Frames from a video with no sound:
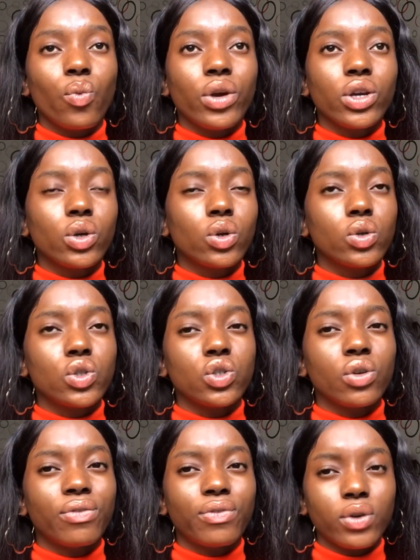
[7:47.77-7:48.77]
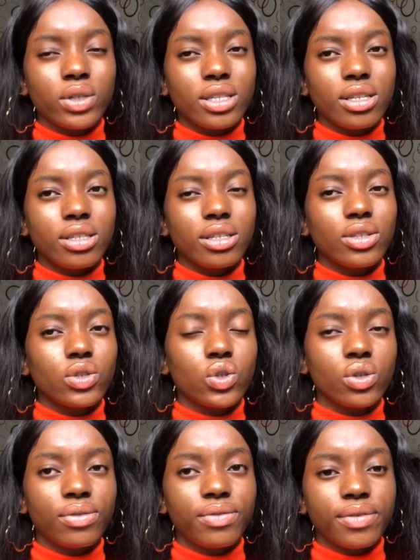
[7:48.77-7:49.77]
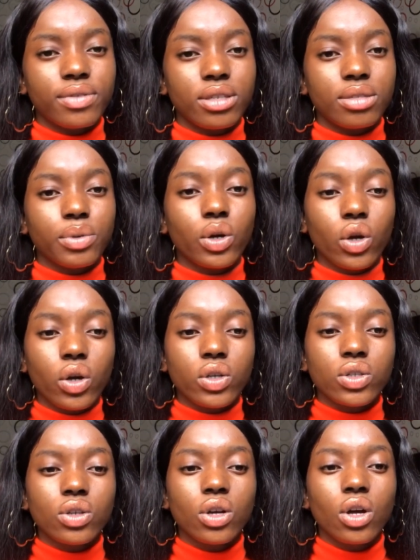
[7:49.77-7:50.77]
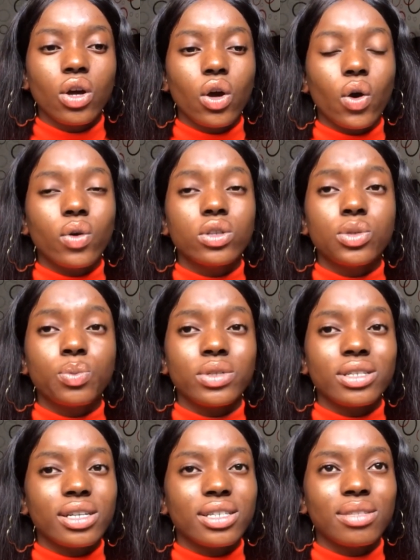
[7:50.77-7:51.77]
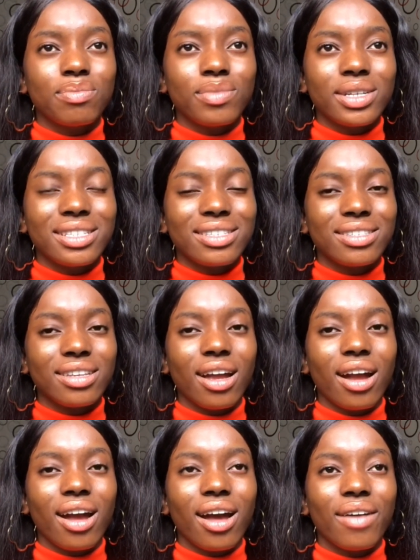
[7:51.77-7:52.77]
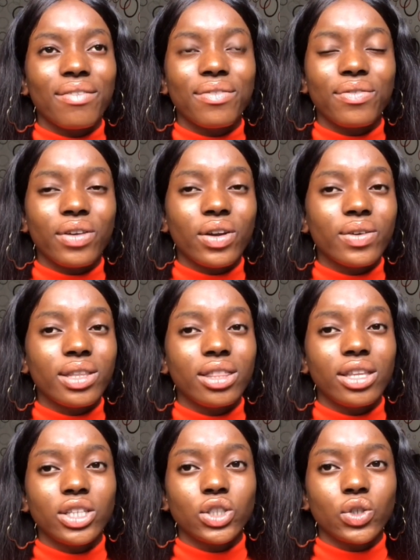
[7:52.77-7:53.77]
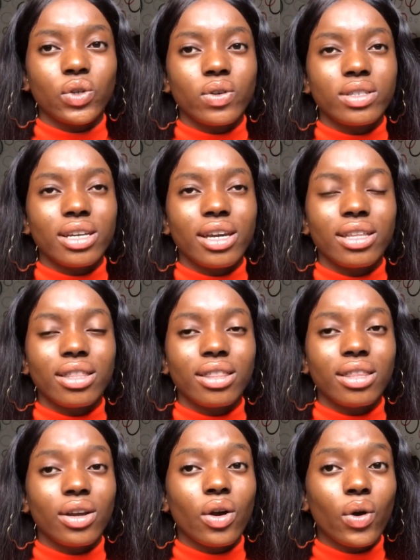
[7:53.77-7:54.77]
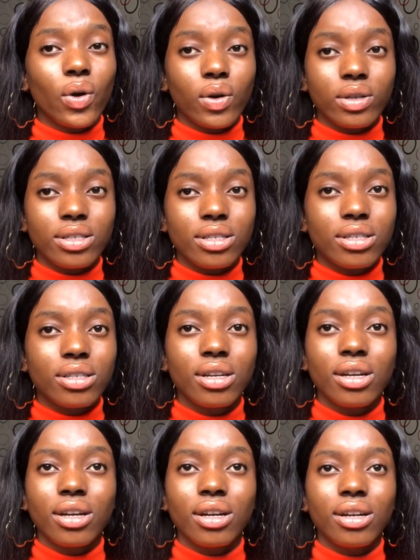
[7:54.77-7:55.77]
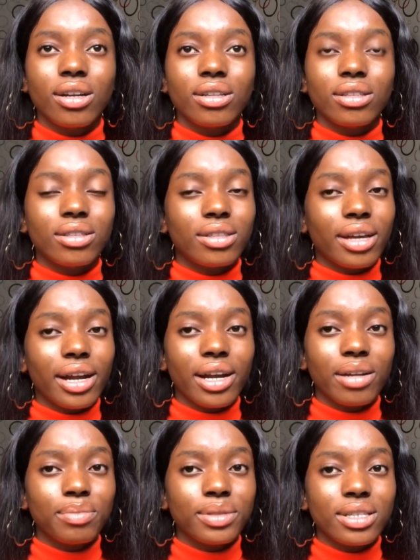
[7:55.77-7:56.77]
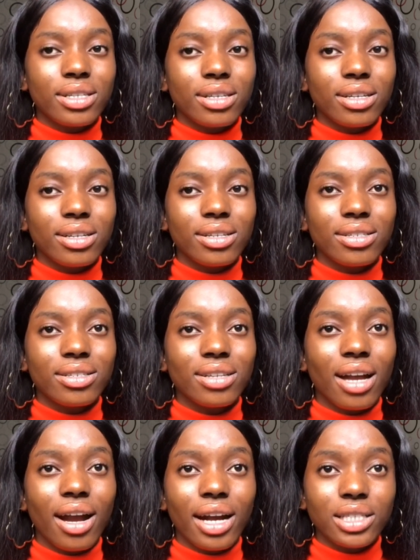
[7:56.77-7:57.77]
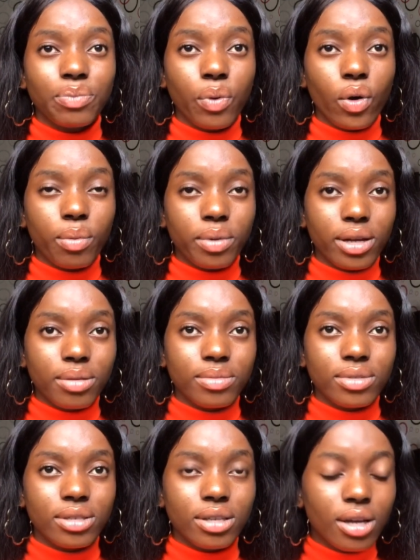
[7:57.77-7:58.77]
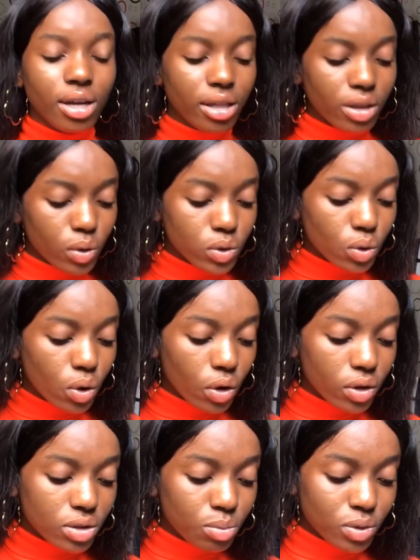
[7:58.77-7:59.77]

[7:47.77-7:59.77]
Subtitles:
when you're close to your 40s into your 50s, because all those processed meats are very dangerous and they cause the diabetes, heart problems. They also cause